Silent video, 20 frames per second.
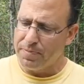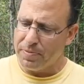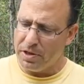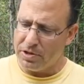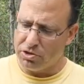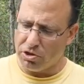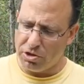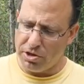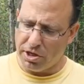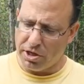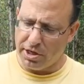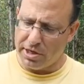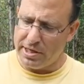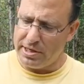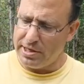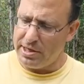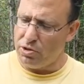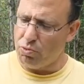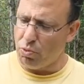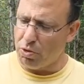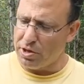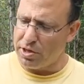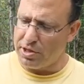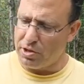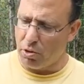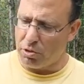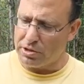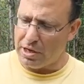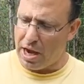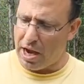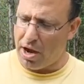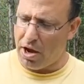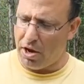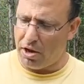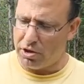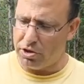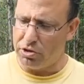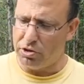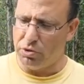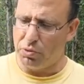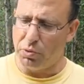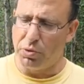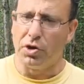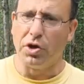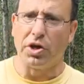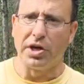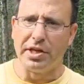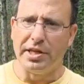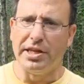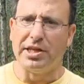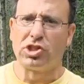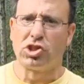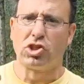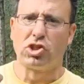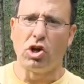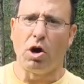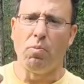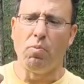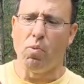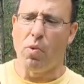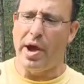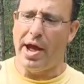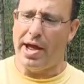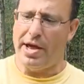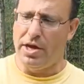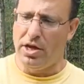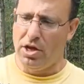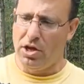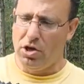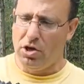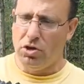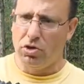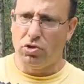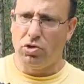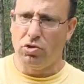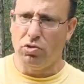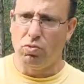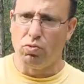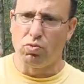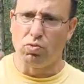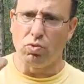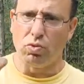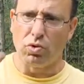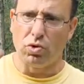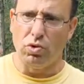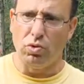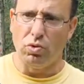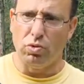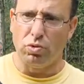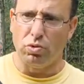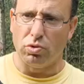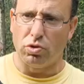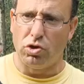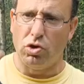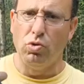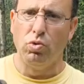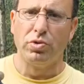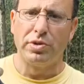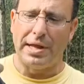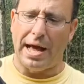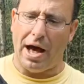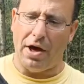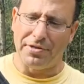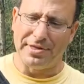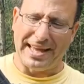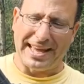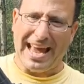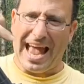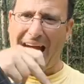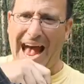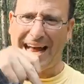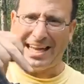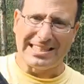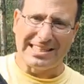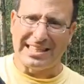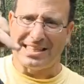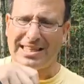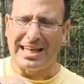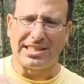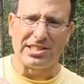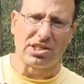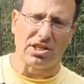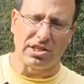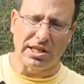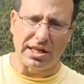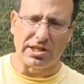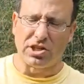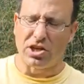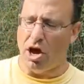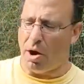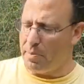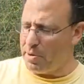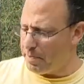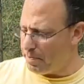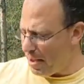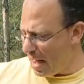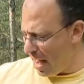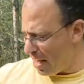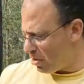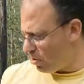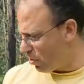So you're gonna need one of those. You're gonna need some way to tune down the gas that's coming back.